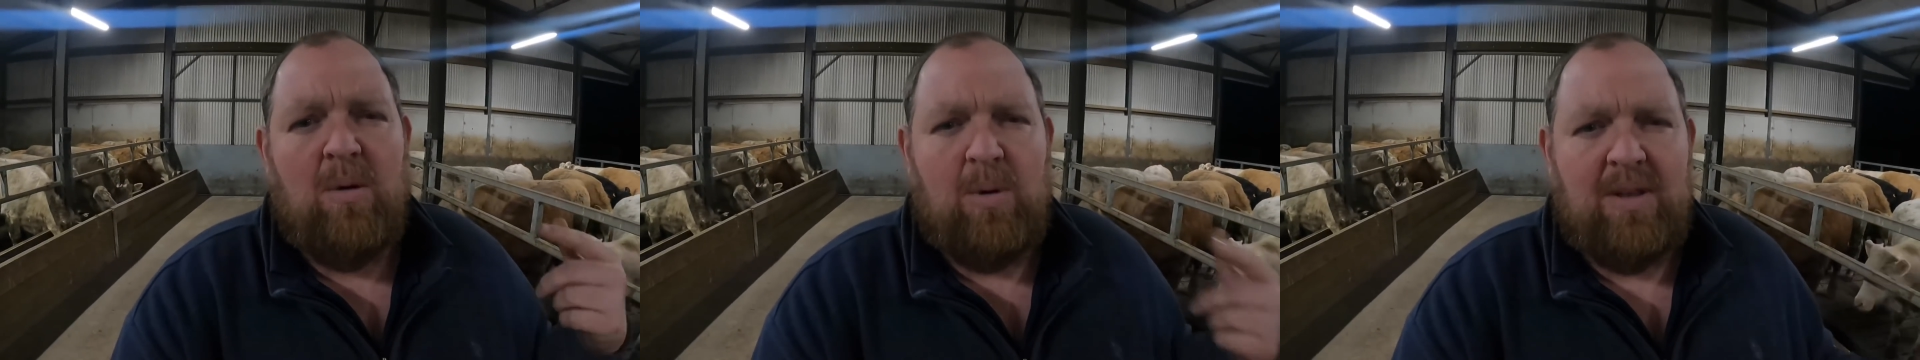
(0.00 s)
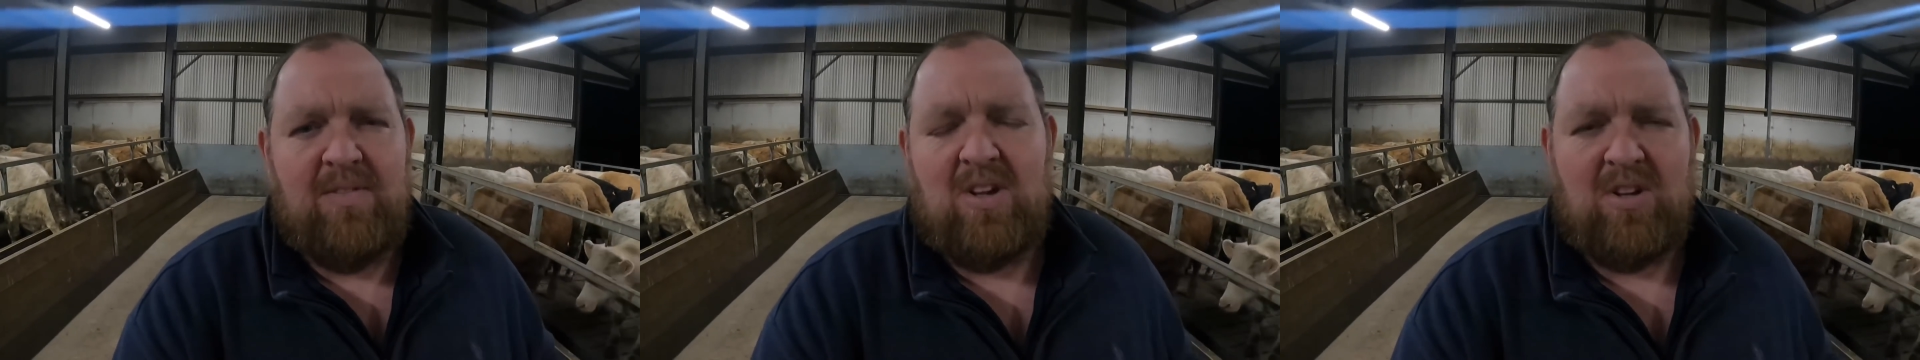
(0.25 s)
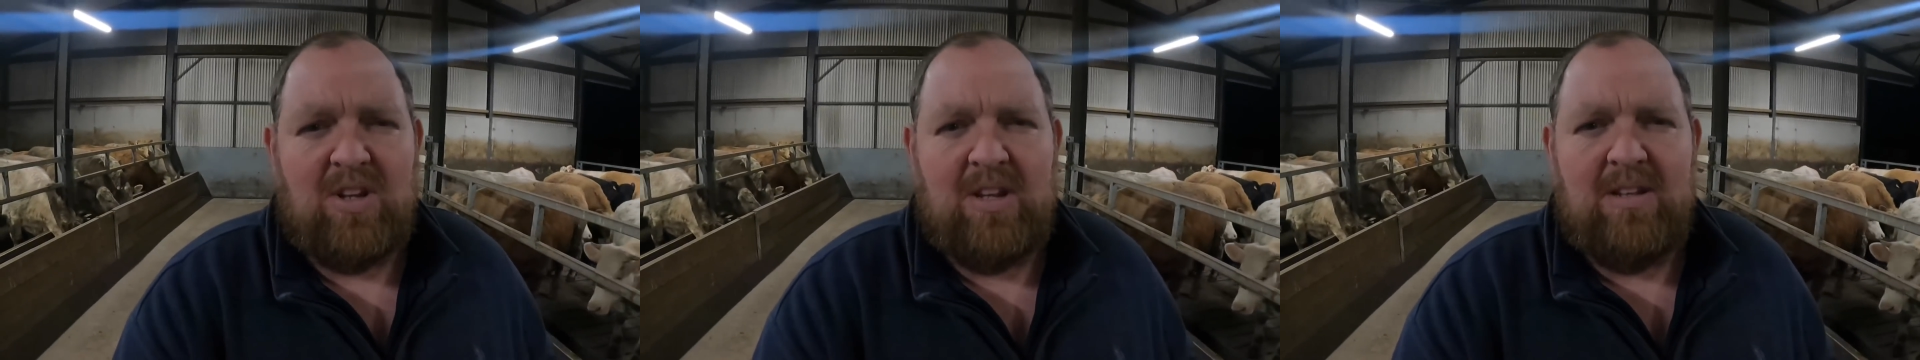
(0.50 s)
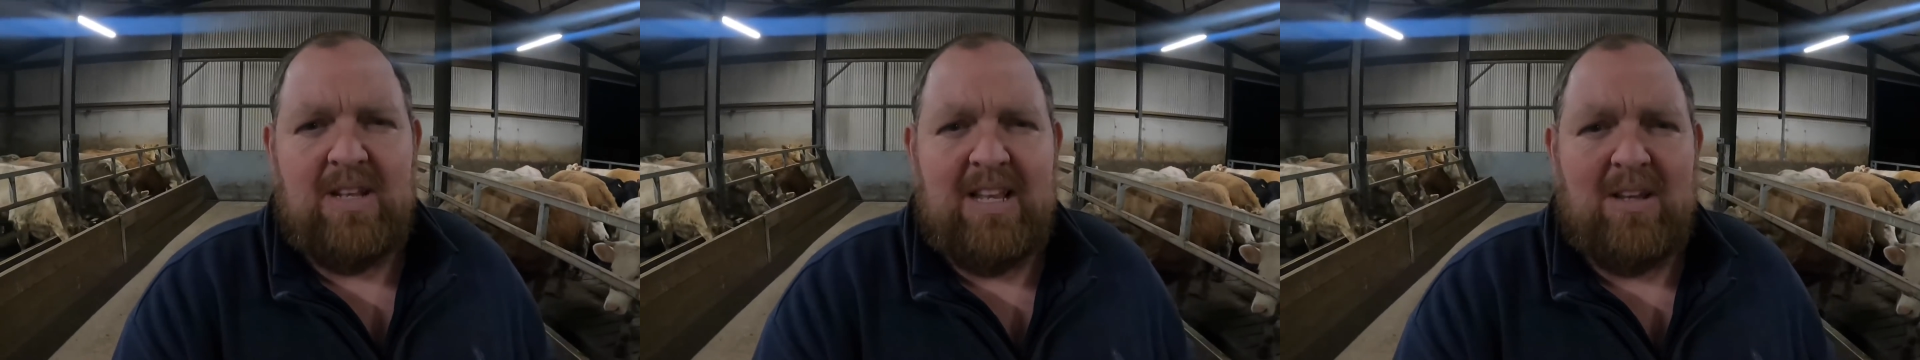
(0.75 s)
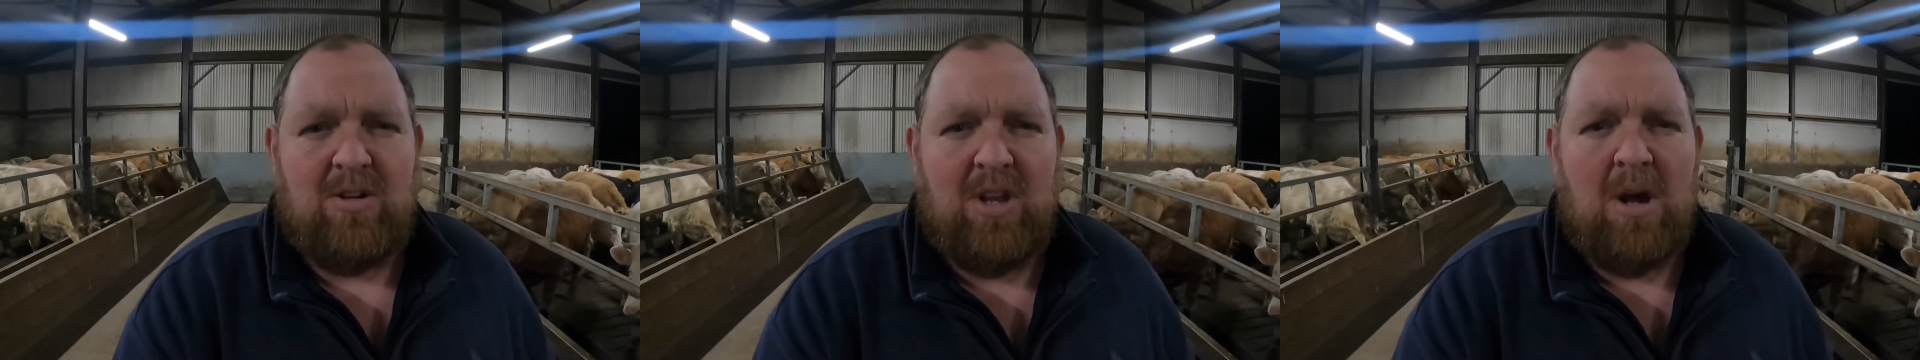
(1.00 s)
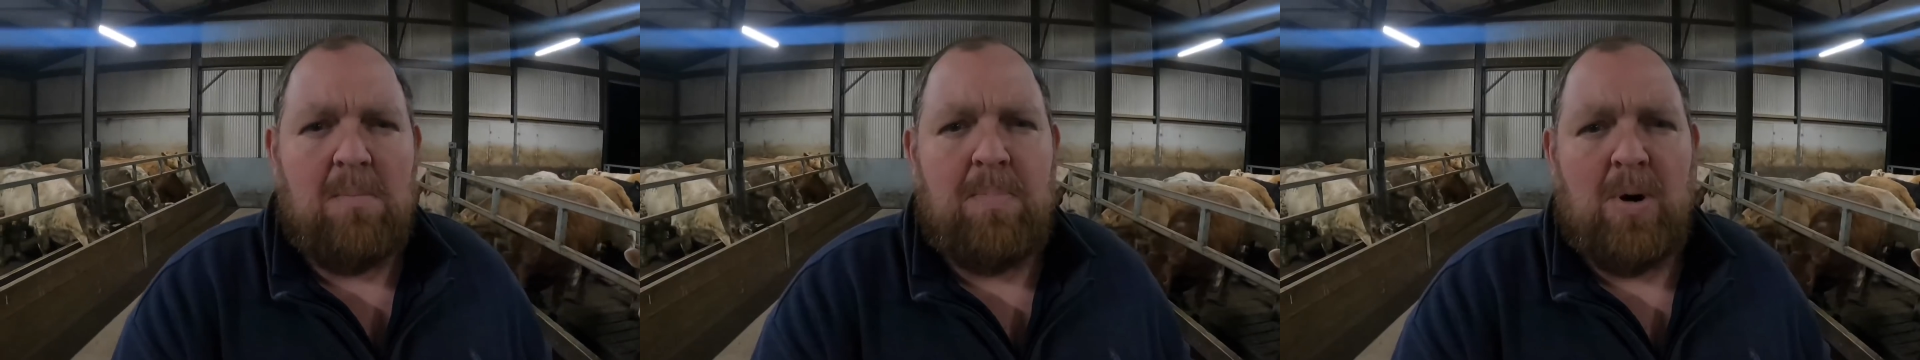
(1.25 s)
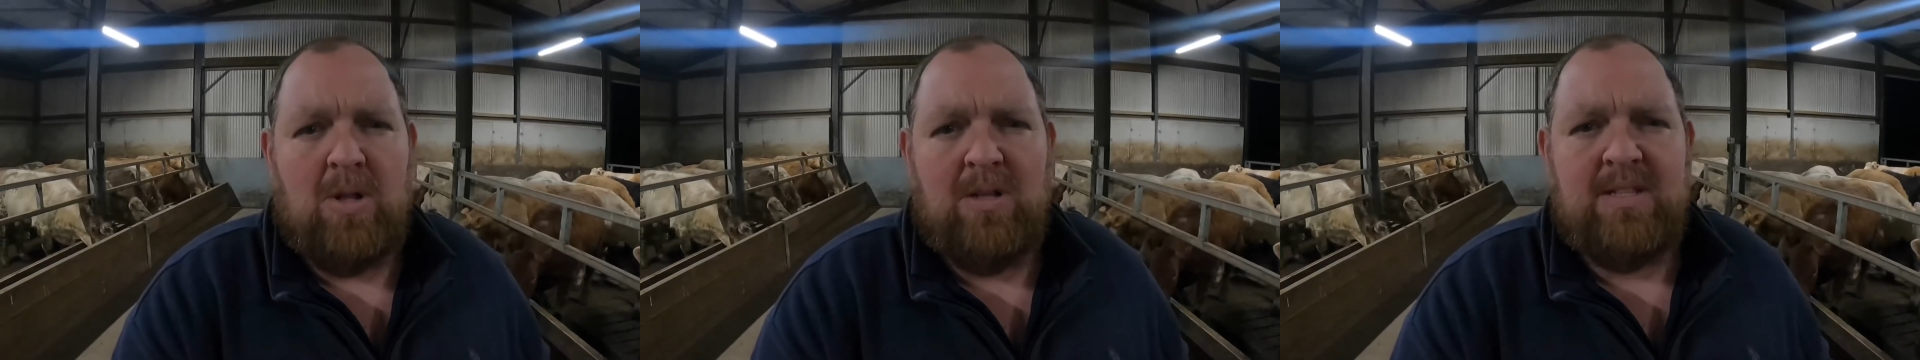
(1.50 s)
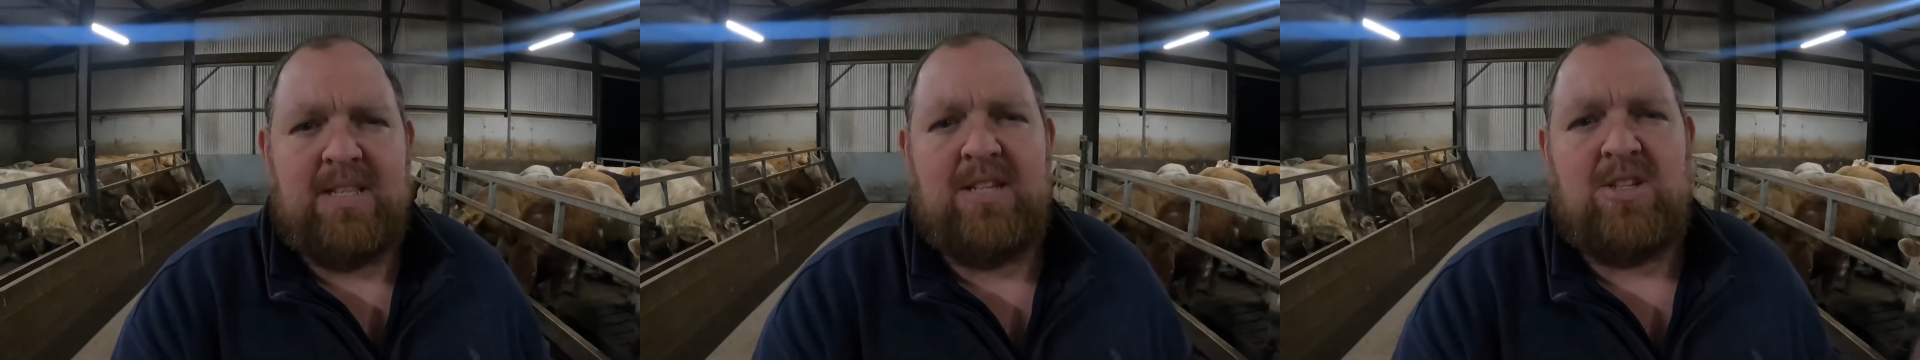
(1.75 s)
We'll have a little look at our
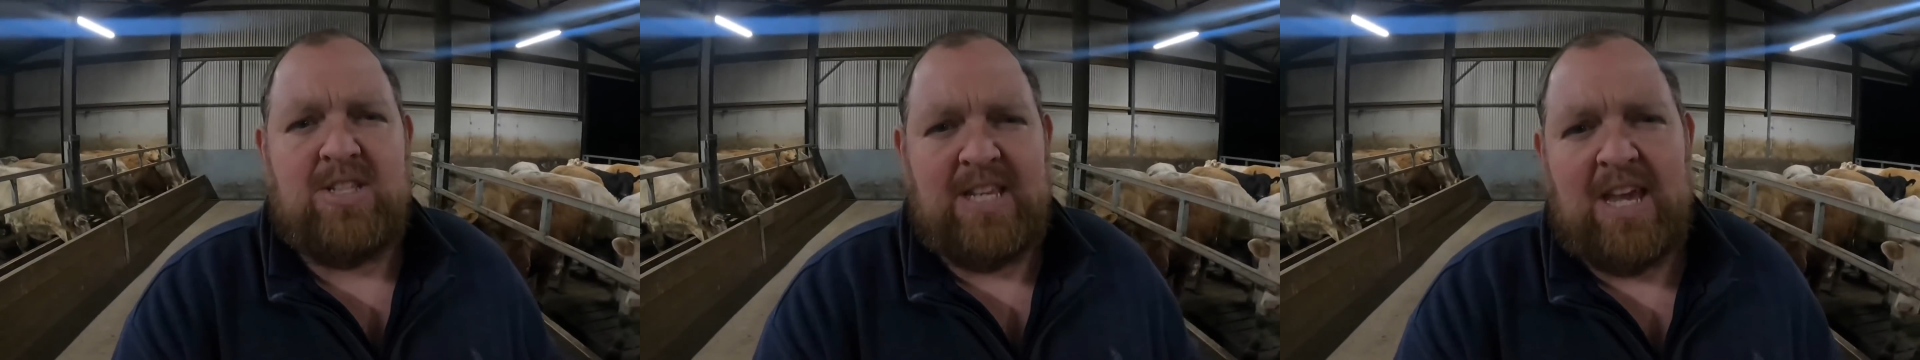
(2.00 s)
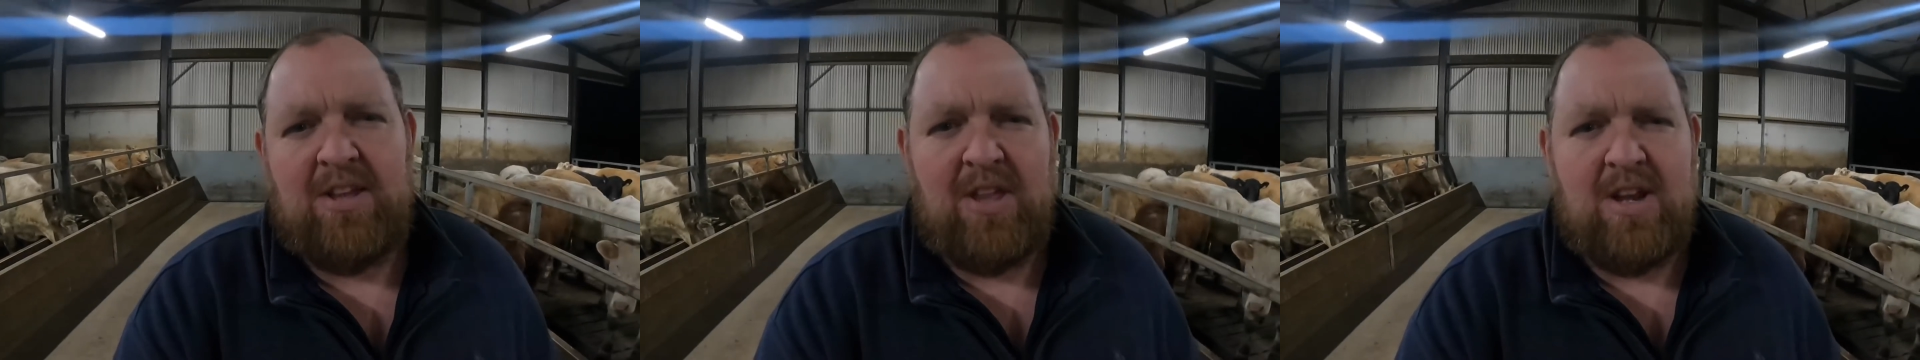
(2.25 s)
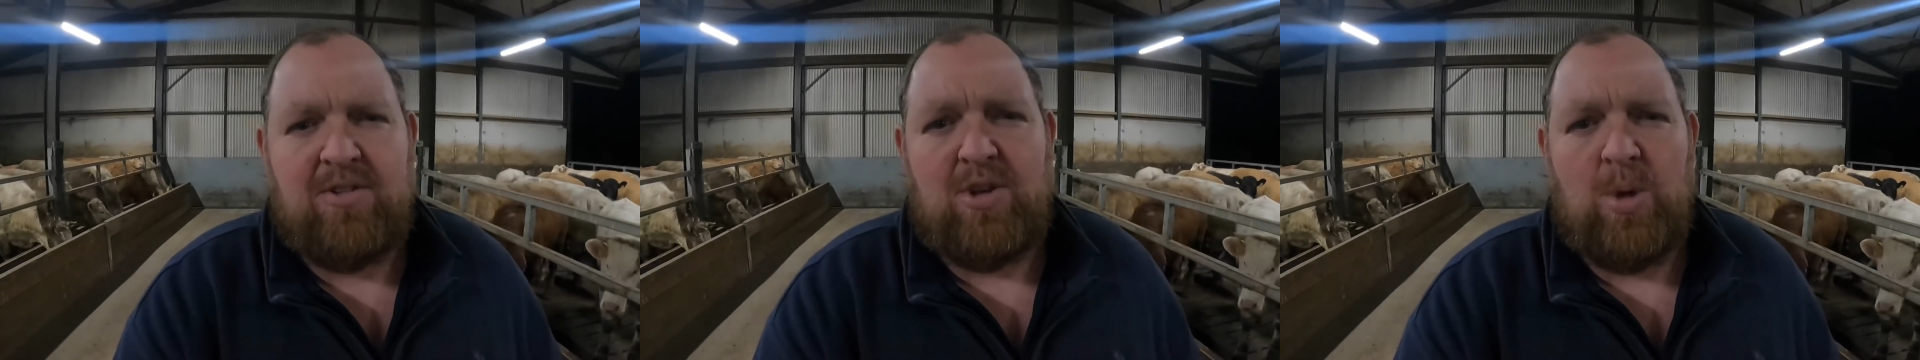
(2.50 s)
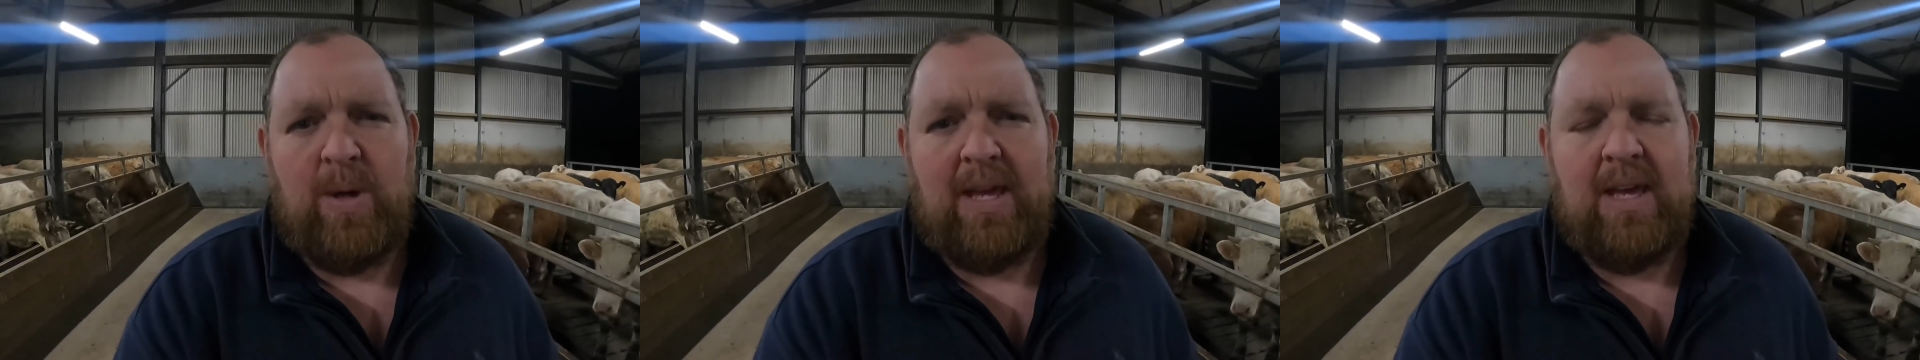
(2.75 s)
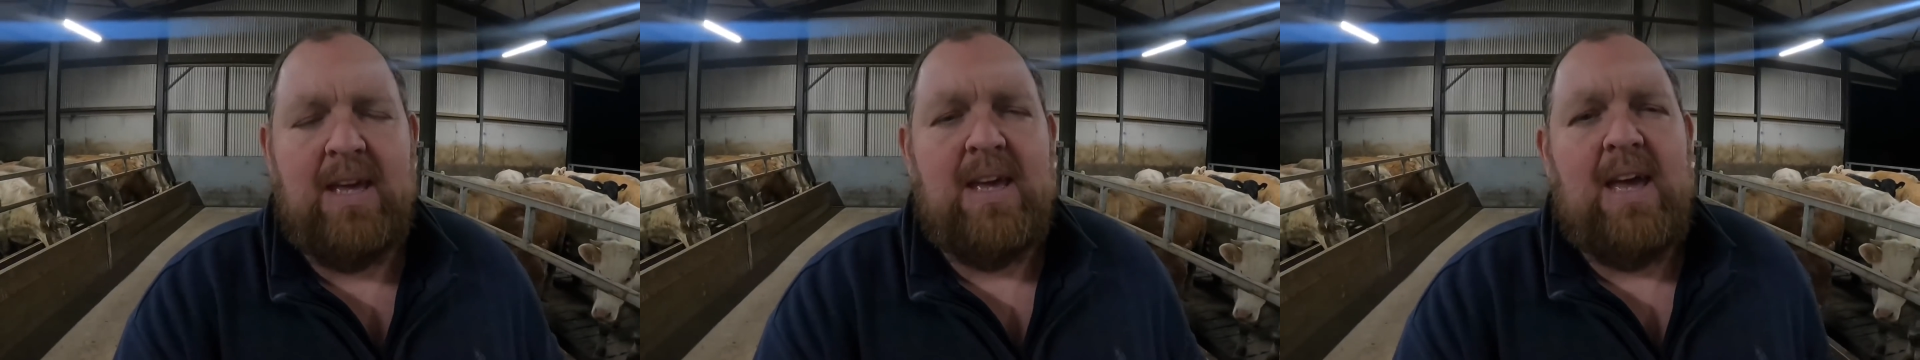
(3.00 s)
bulls, just see how they're doing.